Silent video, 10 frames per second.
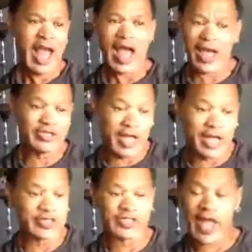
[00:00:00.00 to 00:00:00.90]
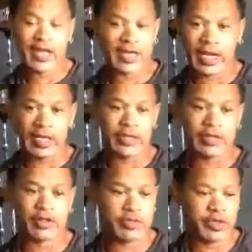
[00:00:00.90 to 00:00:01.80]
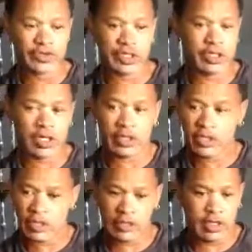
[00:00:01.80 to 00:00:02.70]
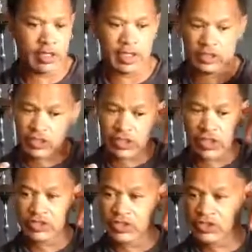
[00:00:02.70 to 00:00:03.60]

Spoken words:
I just like it. The music, it